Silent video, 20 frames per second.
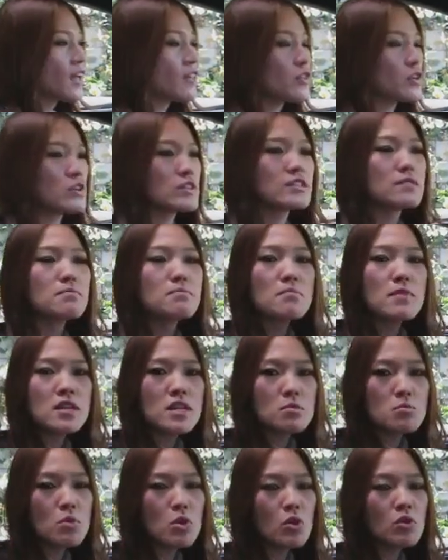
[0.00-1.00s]
and there's
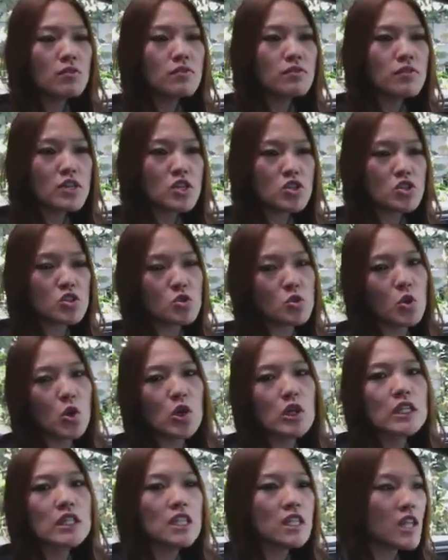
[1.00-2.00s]
minimal
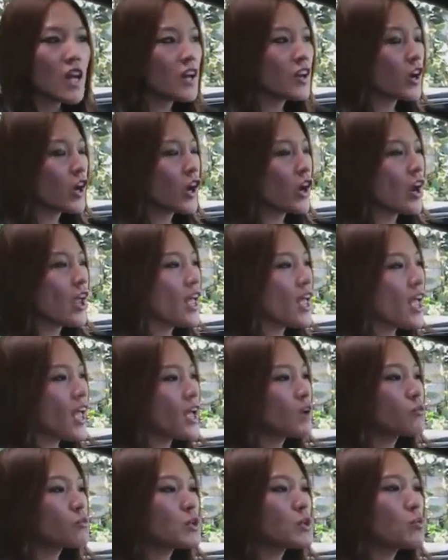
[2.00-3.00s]
visual clutter.
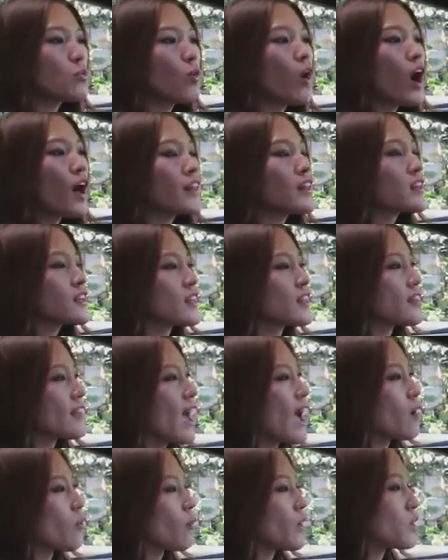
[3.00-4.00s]
And we wanted it
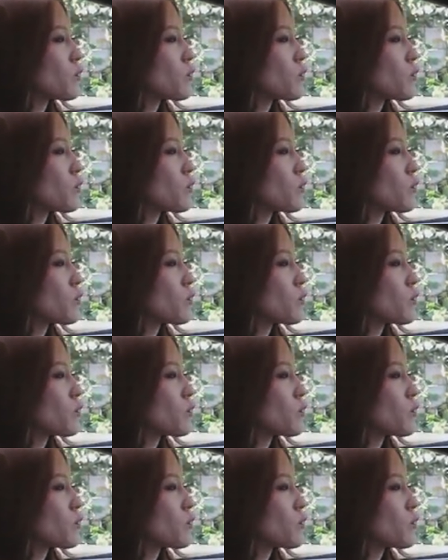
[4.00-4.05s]
that